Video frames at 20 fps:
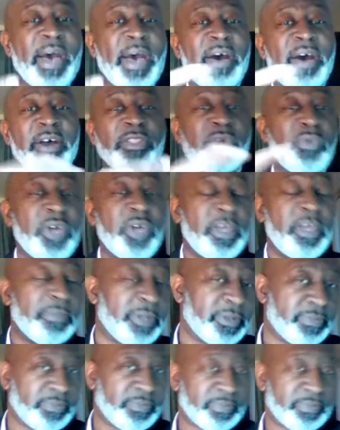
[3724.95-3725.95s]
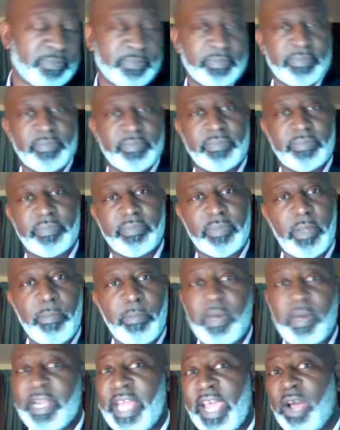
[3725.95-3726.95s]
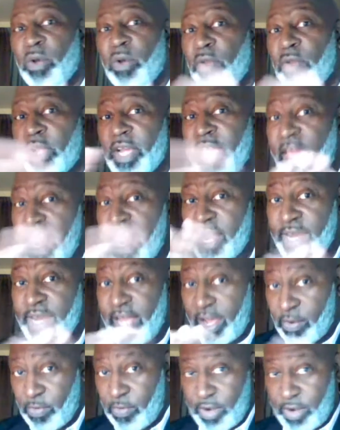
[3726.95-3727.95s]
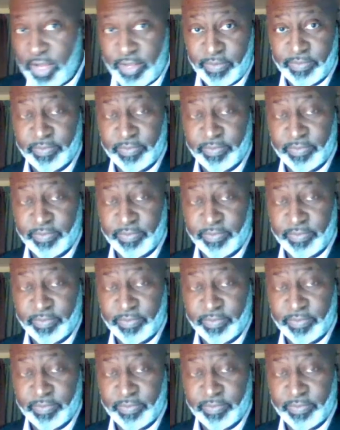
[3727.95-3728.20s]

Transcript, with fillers: other women. But they don't look at it that way.